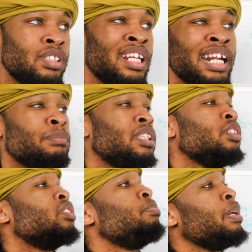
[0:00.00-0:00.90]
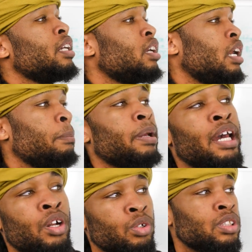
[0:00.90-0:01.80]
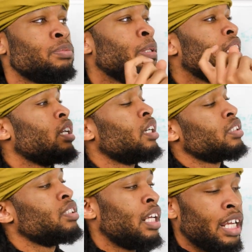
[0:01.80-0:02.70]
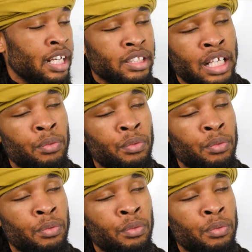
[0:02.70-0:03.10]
Let them see you speaking on a panel, speaking on stage.